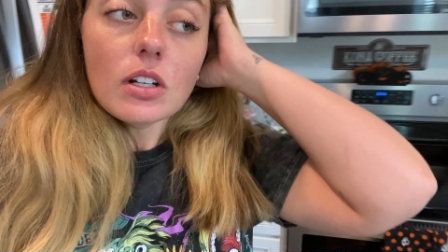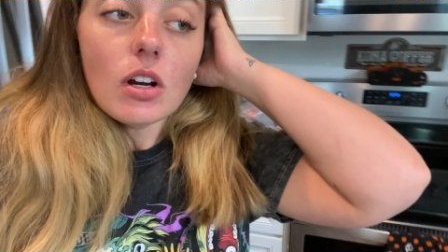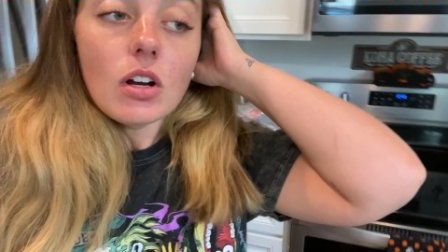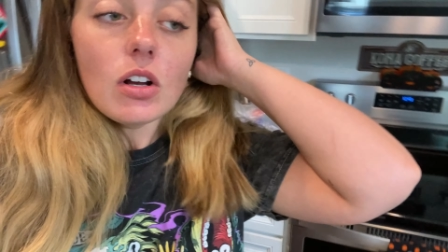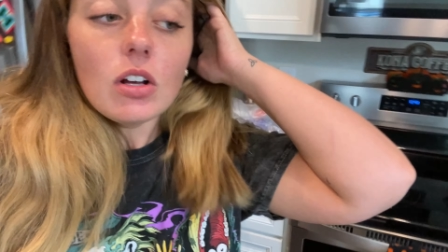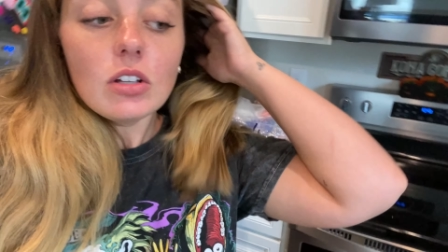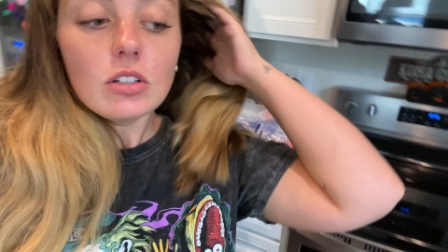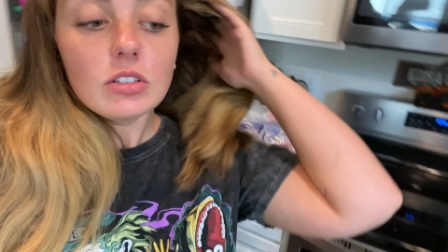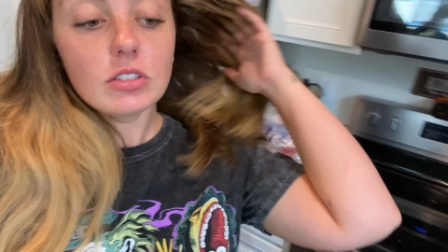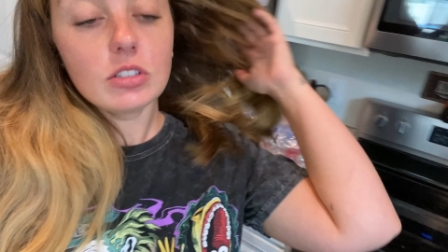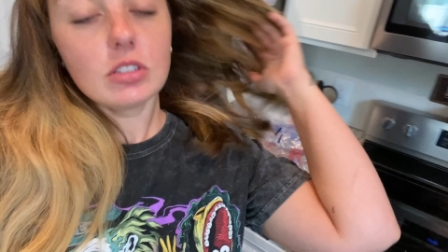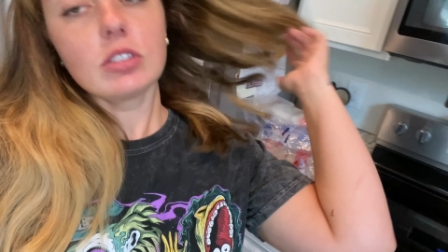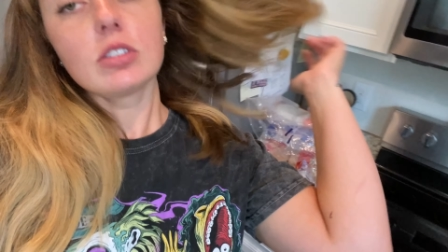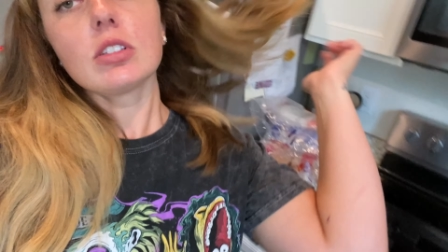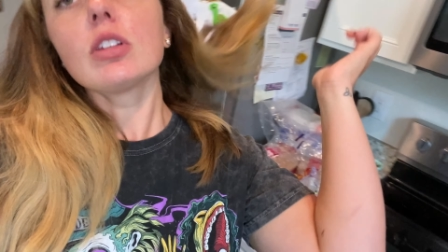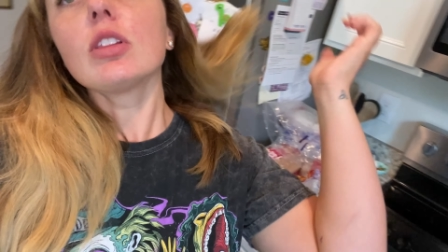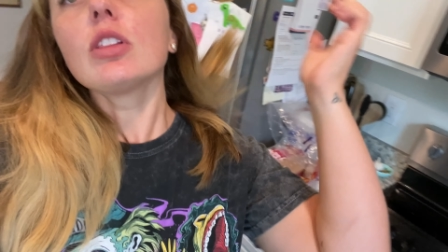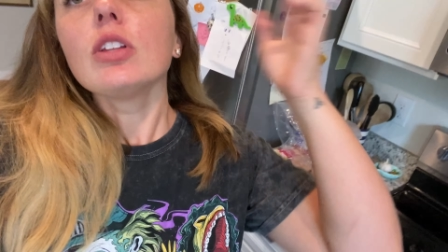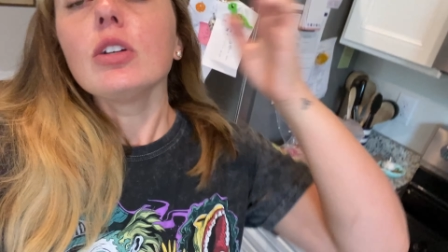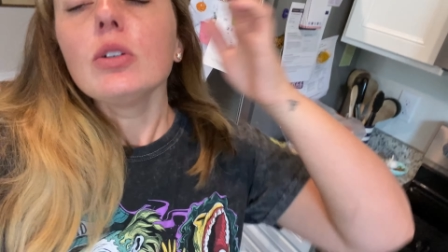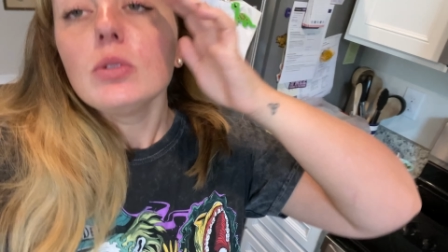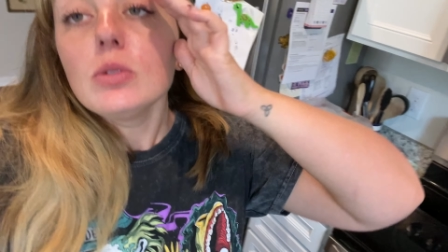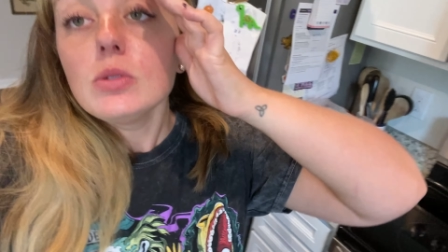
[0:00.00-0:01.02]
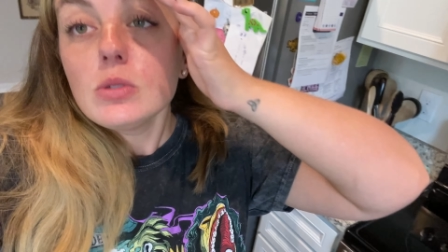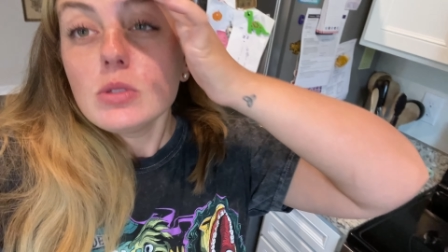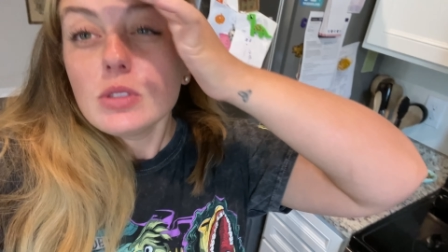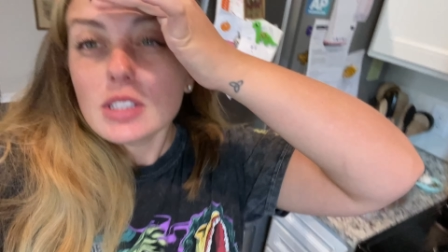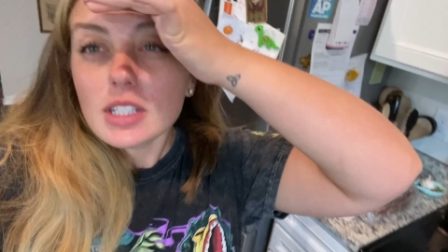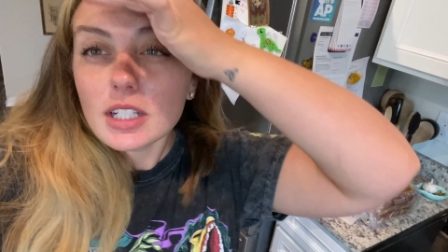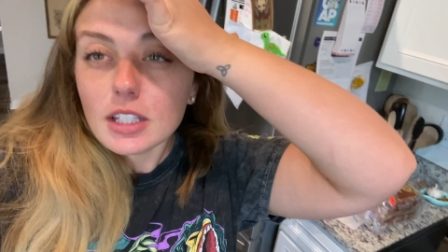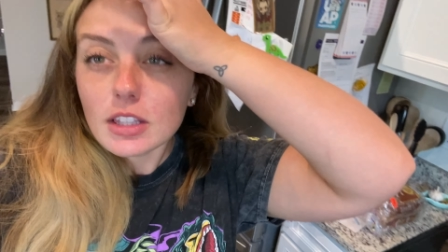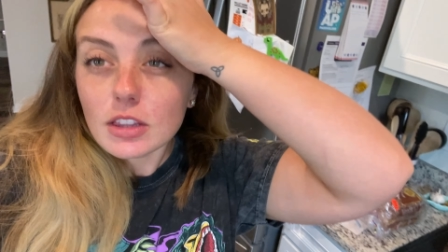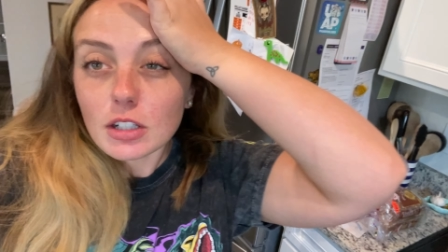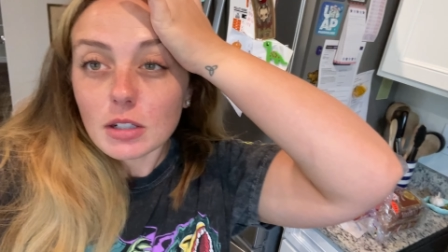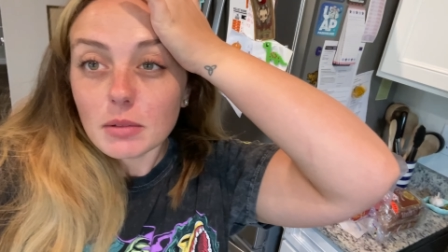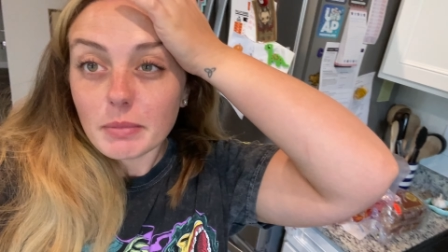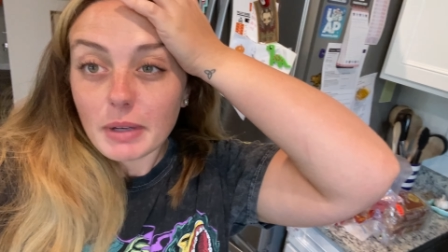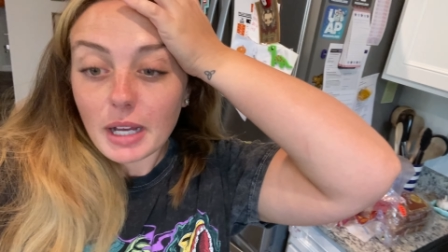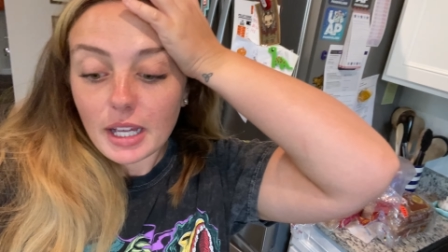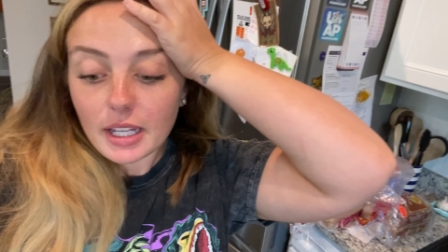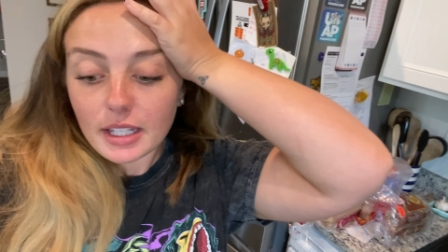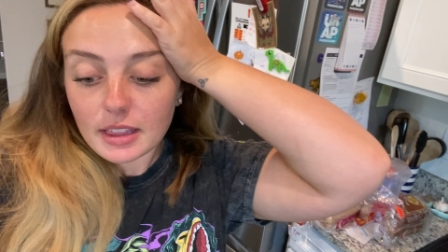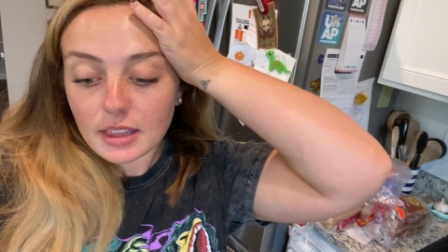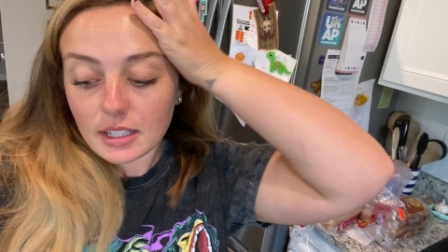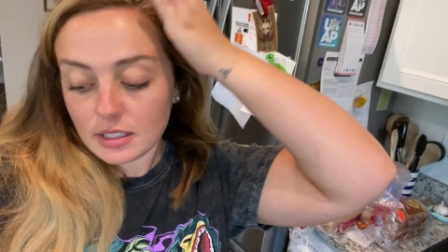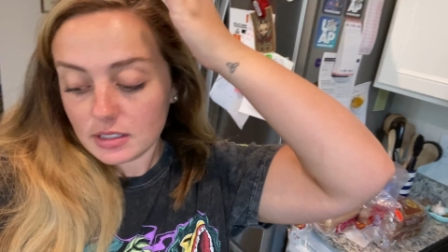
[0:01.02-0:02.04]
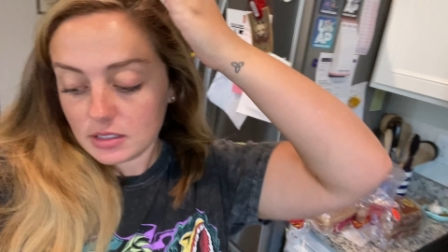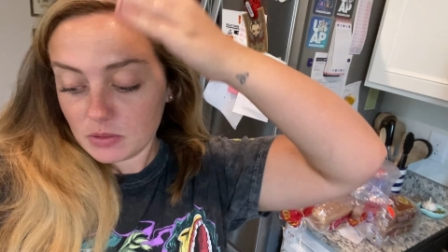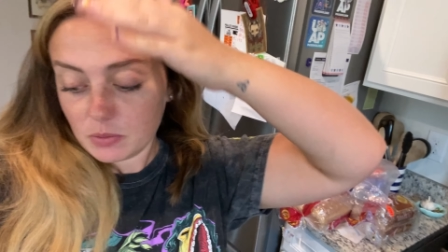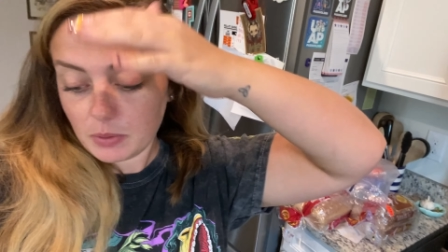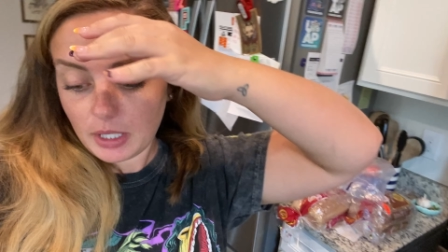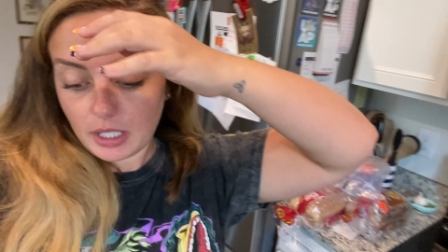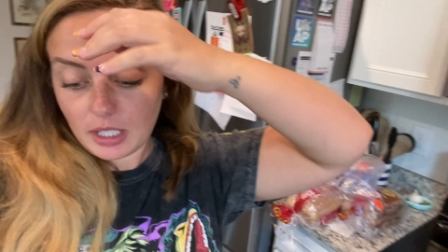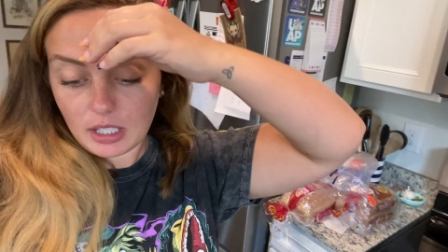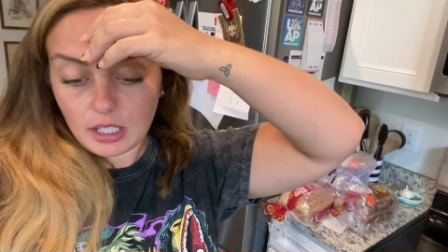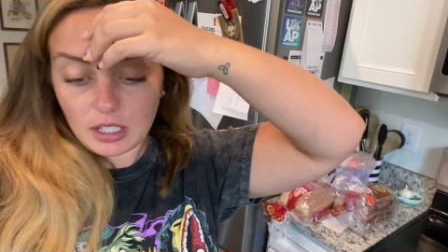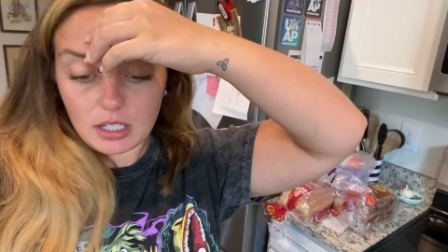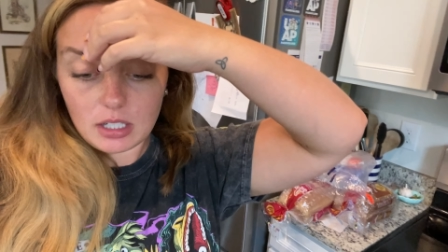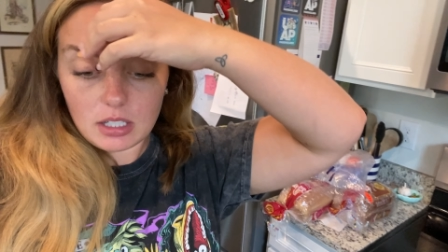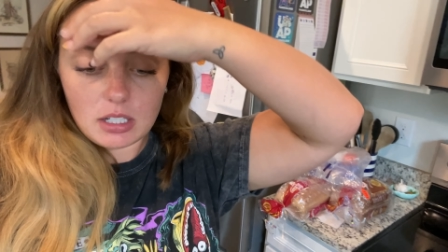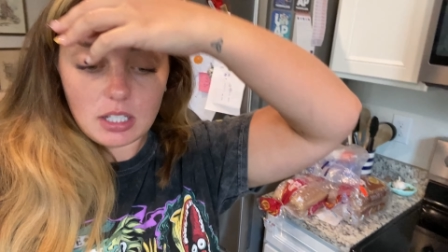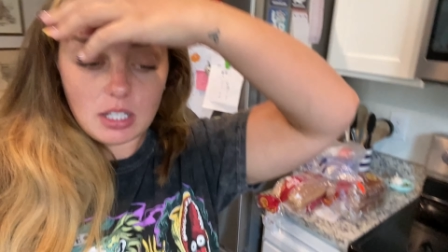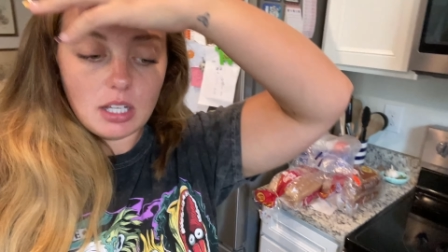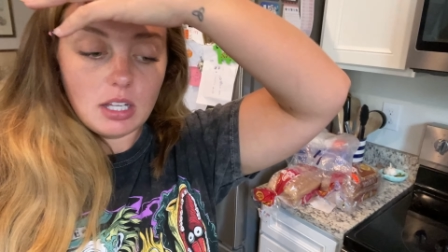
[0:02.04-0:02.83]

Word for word: all just losing their mind this weekend.